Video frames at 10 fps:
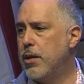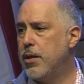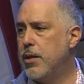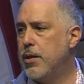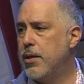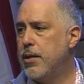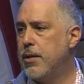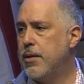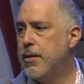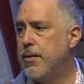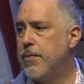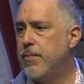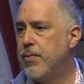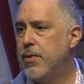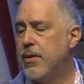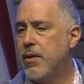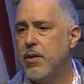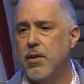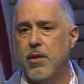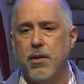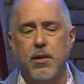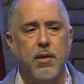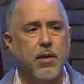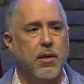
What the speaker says: (no one is talking)